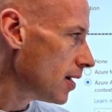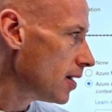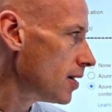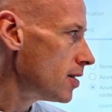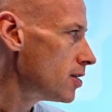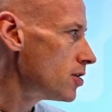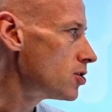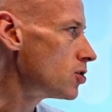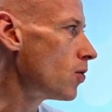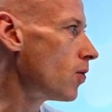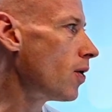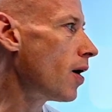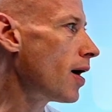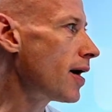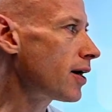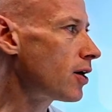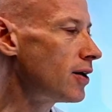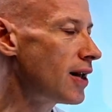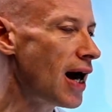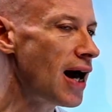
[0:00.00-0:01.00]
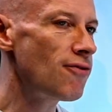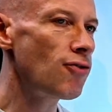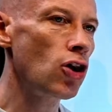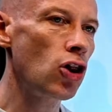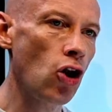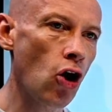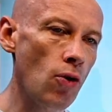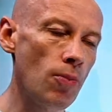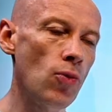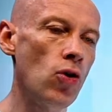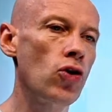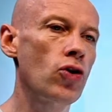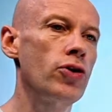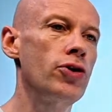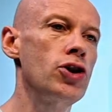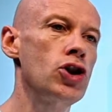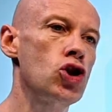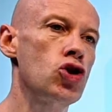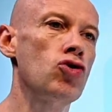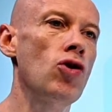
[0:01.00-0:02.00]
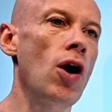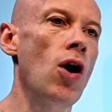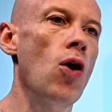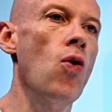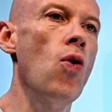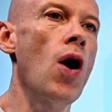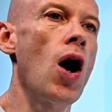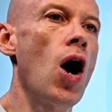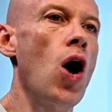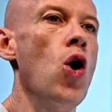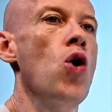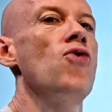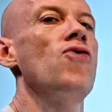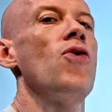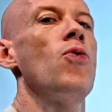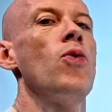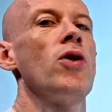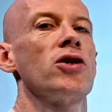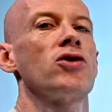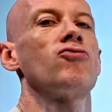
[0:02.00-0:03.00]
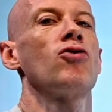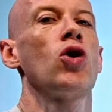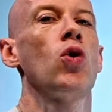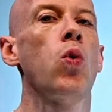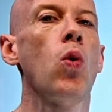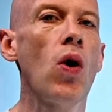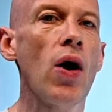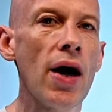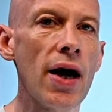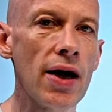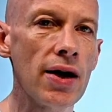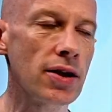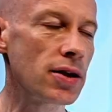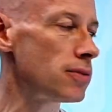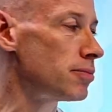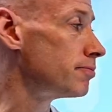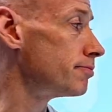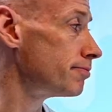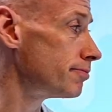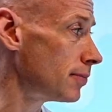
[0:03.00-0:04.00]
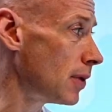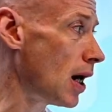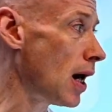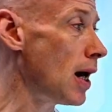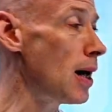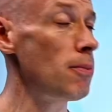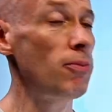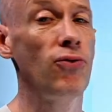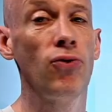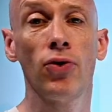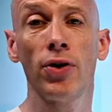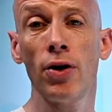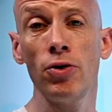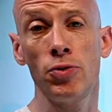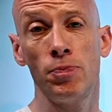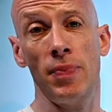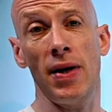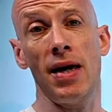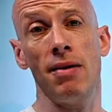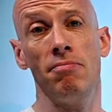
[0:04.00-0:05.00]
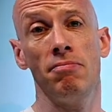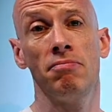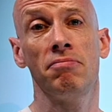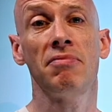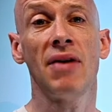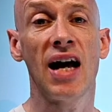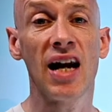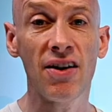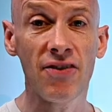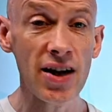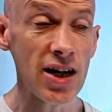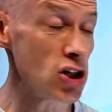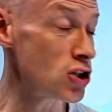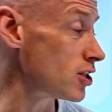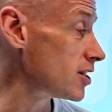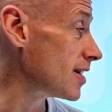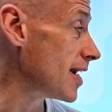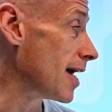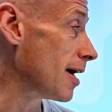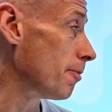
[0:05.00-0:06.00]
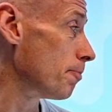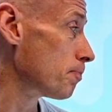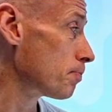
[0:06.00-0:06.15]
So I could have a lot more control over what's required um, for those PIM elevations now.